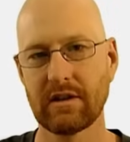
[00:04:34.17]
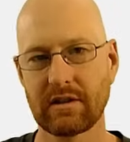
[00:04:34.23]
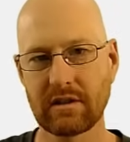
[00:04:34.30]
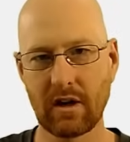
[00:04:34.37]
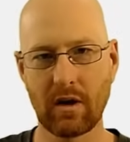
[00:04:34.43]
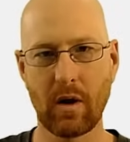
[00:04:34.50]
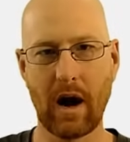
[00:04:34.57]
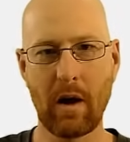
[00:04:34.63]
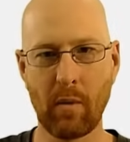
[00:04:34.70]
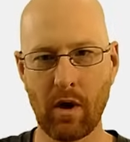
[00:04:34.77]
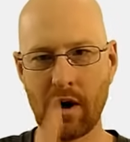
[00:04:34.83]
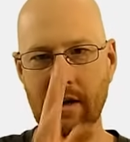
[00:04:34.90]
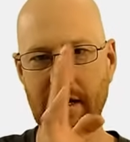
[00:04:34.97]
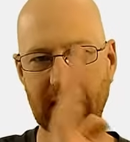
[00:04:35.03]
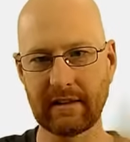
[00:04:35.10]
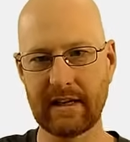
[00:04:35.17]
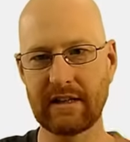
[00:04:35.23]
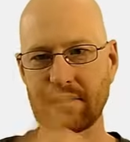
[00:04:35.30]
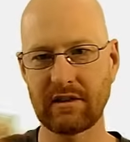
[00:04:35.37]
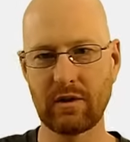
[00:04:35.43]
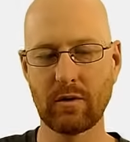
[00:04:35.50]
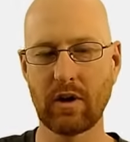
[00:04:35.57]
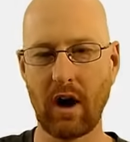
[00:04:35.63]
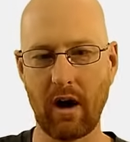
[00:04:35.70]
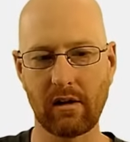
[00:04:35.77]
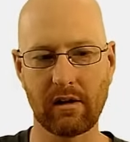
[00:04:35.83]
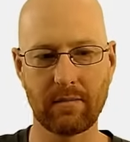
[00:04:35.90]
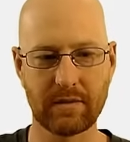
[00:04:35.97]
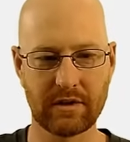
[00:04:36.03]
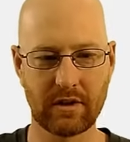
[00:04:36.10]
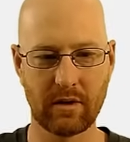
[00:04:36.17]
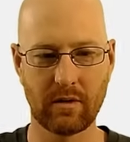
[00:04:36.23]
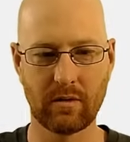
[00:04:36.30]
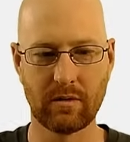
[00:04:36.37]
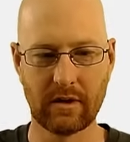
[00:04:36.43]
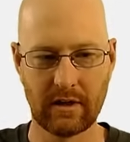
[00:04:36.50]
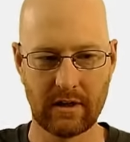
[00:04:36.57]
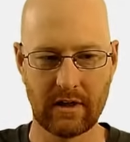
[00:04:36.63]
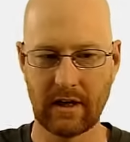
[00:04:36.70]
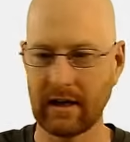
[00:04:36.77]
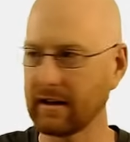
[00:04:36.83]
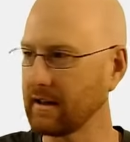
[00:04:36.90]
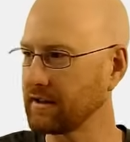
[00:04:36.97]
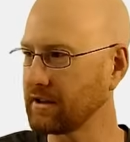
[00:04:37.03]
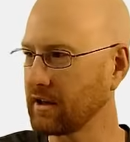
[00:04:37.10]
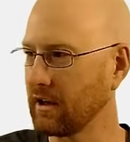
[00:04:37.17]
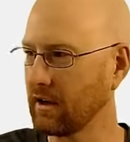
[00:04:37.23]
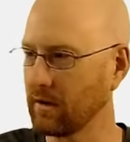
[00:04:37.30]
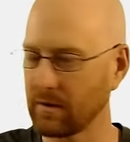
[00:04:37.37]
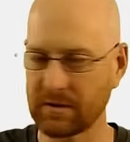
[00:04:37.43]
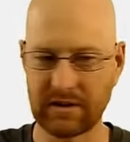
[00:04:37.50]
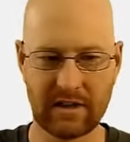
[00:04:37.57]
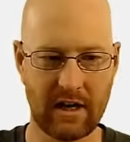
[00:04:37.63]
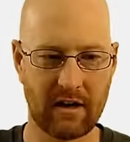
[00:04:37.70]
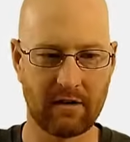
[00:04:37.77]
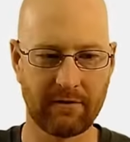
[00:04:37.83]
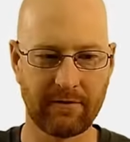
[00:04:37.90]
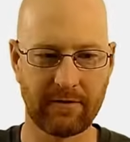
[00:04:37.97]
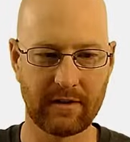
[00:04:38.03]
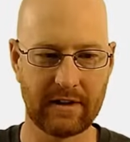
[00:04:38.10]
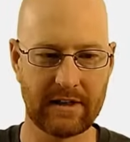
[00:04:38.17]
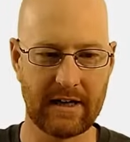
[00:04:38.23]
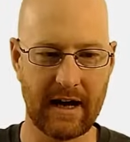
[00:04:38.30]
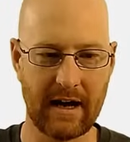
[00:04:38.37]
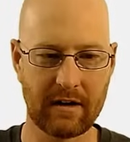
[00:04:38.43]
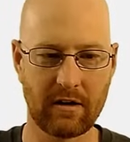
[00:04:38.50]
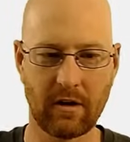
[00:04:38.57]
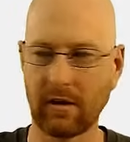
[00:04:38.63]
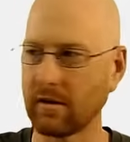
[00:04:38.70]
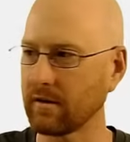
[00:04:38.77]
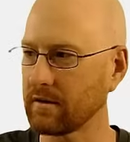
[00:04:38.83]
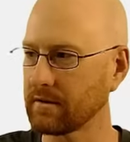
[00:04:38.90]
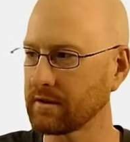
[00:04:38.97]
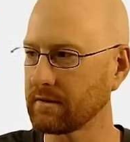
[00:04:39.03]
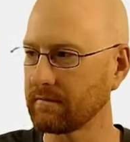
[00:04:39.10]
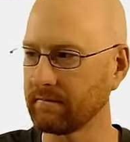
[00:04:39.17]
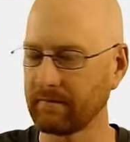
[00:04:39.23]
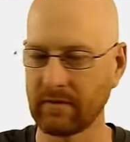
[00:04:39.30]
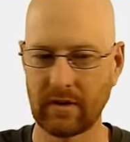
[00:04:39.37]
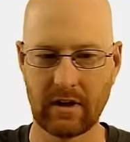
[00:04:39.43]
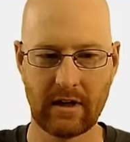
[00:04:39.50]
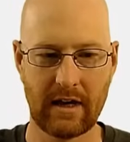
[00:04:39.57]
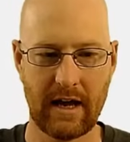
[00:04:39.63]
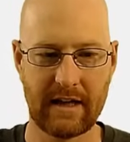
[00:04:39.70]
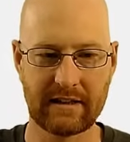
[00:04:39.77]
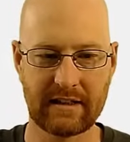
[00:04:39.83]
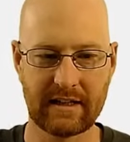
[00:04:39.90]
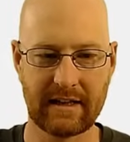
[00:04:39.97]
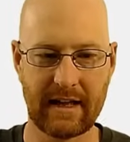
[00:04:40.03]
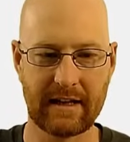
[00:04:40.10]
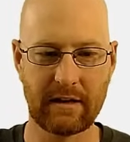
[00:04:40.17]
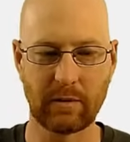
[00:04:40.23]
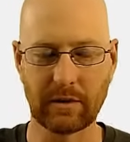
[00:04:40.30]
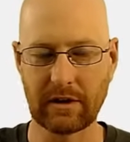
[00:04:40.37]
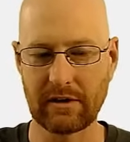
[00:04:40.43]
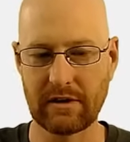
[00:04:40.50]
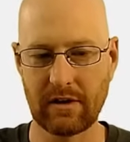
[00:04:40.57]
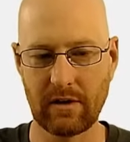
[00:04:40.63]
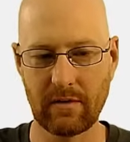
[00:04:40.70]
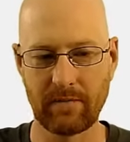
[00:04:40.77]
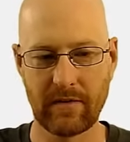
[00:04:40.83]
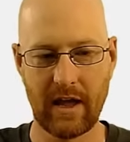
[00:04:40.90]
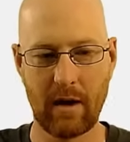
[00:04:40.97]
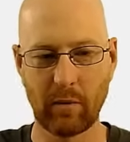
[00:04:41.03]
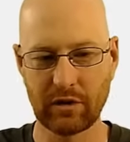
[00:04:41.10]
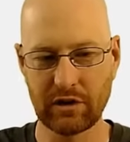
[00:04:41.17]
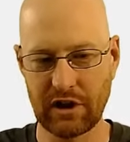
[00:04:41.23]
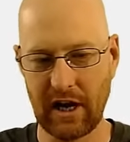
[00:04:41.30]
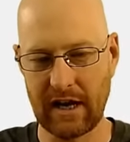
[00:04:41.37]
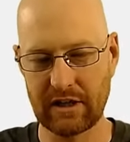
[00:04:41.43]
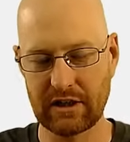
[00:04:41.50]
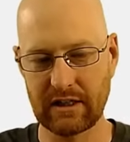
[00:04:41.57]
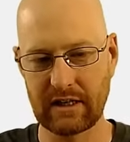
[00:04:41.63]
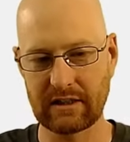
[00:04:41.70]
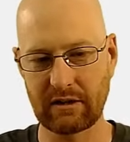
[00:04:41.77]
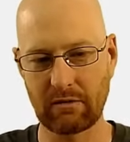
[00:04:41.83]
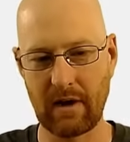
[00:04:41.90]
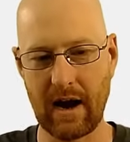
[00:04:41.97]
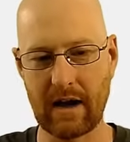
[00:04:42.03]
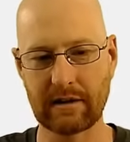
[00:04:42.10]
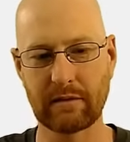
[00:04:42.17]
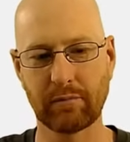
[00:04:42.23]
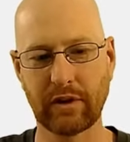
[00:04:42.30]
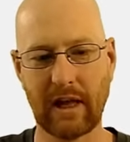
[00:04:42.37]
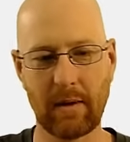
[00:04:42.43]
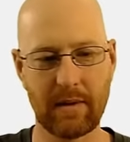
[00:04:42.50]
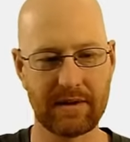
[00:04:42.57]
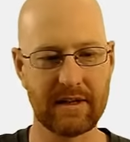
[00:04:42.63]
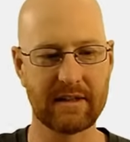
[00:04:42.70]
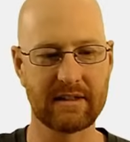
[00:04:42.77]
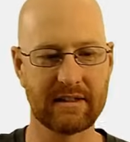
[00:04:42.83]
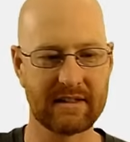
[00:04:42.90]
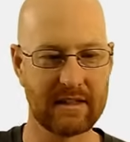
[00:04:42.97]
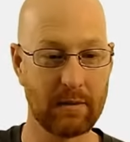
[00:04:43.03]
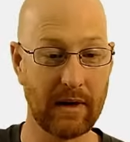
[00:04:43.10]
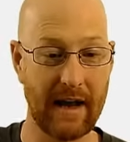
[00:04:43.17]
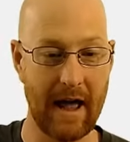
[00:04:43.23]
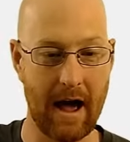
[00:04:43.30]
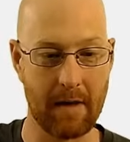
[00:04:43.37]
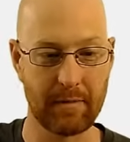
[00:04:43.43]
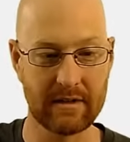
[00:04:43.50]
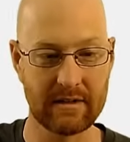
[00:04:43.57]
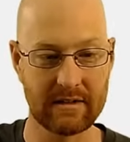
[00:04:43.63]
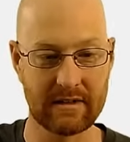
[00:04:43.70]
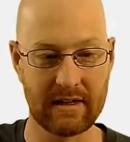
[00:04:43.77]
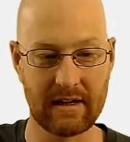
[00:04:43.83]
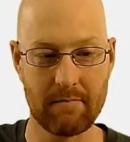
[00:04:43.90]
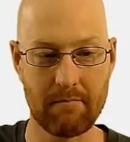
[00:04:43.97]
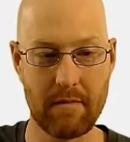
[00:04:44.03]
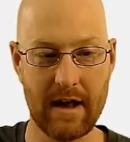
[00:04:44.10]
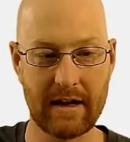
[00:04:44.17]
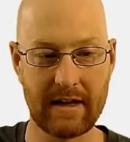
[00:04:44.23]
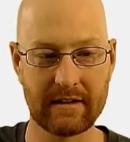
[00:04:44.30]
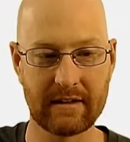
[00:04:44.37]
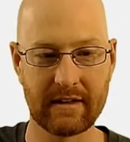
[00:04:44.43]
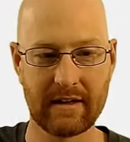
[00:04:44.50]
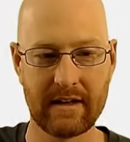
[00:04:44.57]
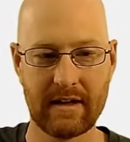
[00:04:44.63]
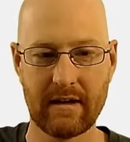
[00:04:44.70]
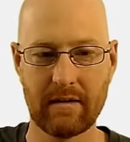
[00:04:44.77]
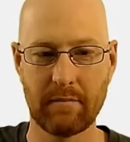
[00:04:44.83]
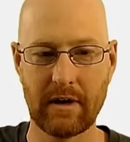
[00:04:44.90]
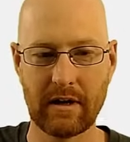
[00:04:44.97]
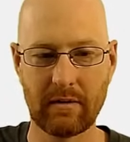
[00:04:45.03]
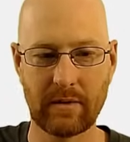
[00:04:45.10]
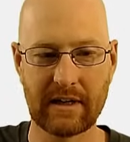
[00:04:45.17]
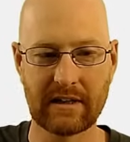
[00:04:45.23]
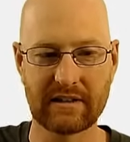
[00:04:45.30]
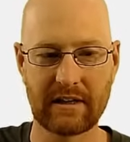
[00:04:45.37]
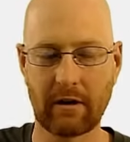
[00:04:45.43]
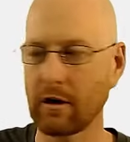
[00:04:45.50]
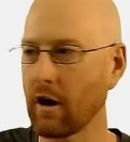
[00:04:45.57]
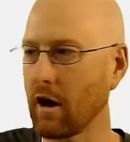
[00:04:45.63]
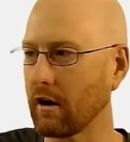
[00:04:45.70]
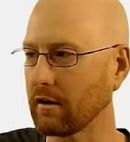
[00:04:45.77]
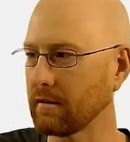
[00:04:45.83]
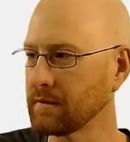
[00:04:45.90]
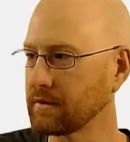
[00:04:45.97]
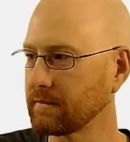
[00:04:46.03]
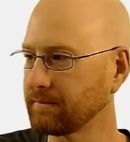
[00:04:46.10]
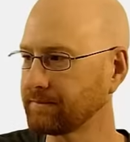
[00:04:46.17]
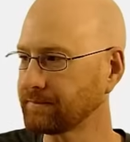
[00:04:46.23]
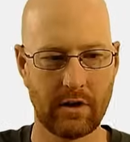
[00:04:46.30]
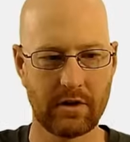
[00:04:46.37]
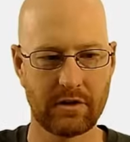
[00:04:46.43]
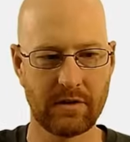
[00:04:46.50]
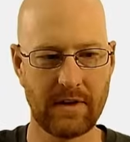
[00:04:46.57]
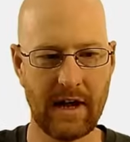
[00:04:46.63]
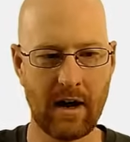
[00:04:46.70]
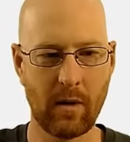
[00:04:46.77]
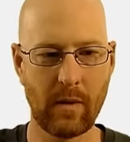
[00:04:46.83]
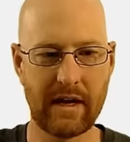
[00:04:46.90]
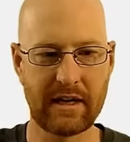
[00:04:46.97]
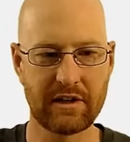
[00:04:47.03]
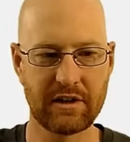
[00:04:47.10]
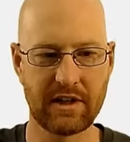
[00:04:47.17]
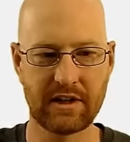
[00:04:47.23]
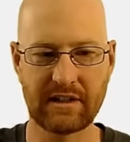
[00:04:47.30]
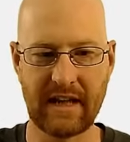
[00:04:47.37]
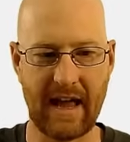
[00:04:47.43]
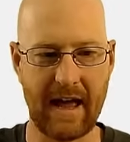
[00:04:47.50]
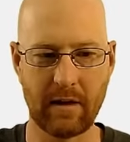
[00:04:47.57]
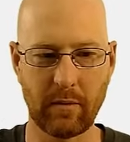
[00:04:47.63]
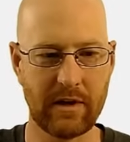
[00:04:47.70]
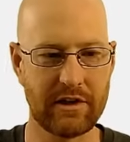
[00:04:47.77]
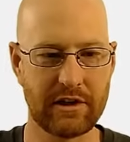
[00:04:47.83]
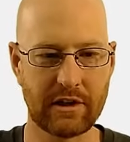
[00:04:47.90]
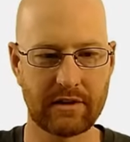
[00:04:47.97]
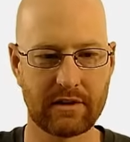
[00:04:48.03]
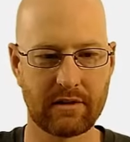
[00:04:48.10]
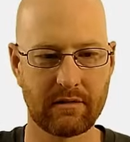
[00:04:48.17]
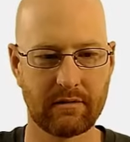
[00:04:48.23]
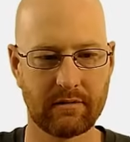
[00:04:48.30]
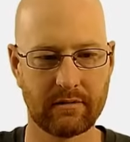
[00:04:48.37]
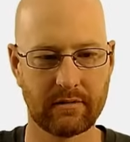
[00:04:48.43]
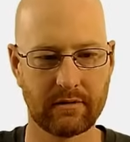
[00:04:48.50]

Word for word: So I want at least two columns. So let's go self.calls and set that equal to 2. And we'll change this around and play with this and see what happens in a minute. But we can set our columns. So now we can just add widgets,